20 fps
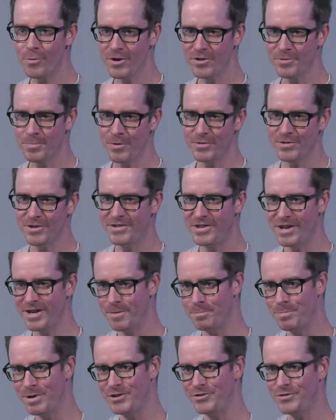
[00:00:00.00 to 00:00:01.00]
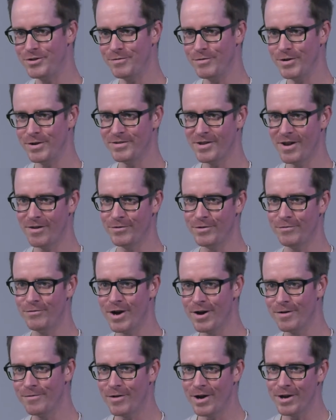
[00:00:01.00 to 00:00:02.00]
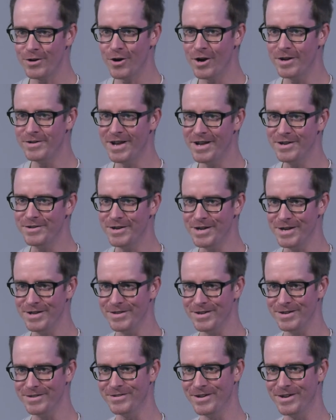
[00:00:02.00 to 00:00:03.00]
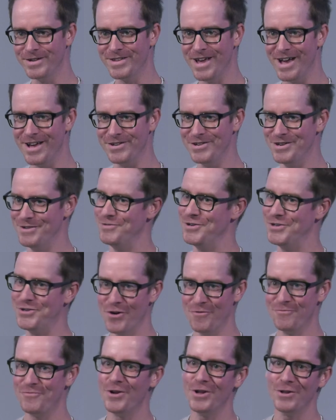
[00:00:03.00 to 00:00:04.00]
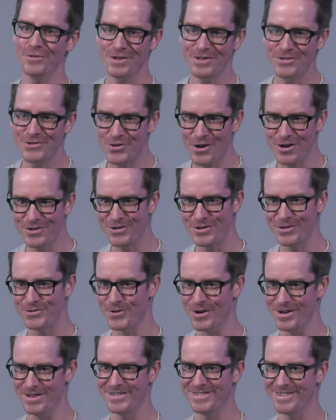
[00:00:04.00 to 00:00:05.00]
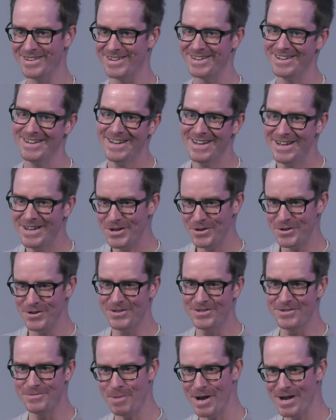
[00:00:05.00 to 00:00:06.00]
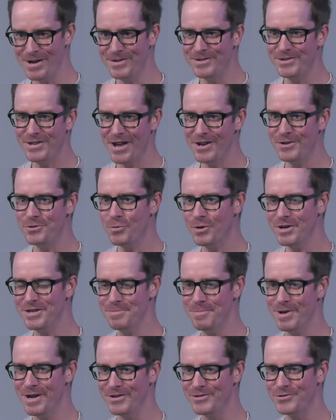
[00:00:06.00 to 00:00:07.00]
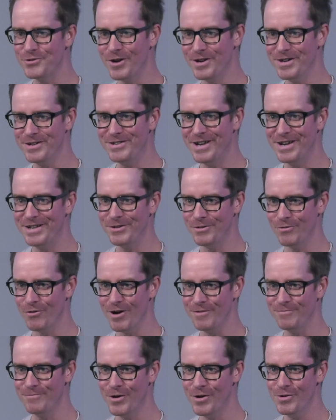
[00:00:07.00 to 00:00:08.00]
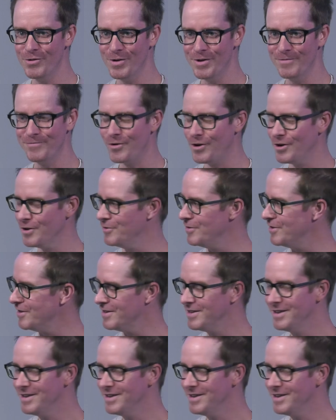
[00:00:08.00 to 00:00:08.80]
supposed to take a picture of yourself to verify your identity and things like that. And if you don't follow the instructions right, it's like you spend 10, 20 minutes trying to take the right photo and follow the